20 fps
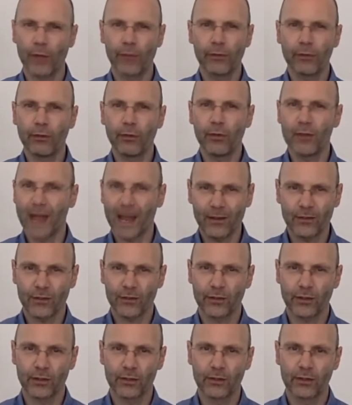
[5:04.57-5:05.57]
than the
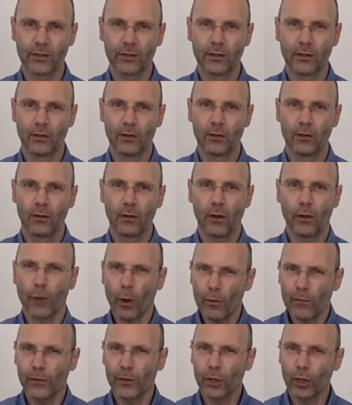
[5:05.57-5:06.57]
answers on
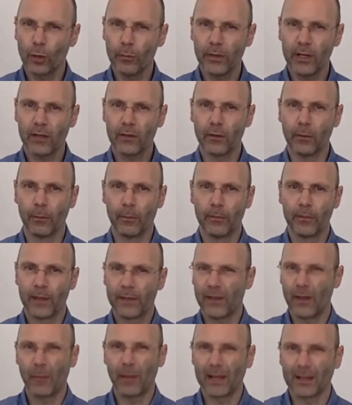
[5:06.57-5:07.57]
overcoming them, if
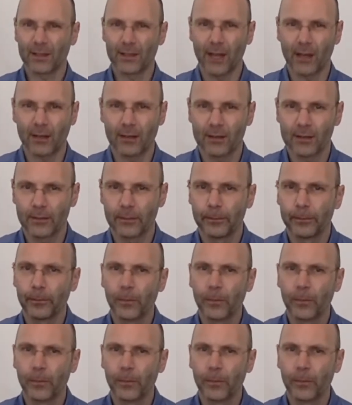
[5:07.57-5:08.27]
that makes sense.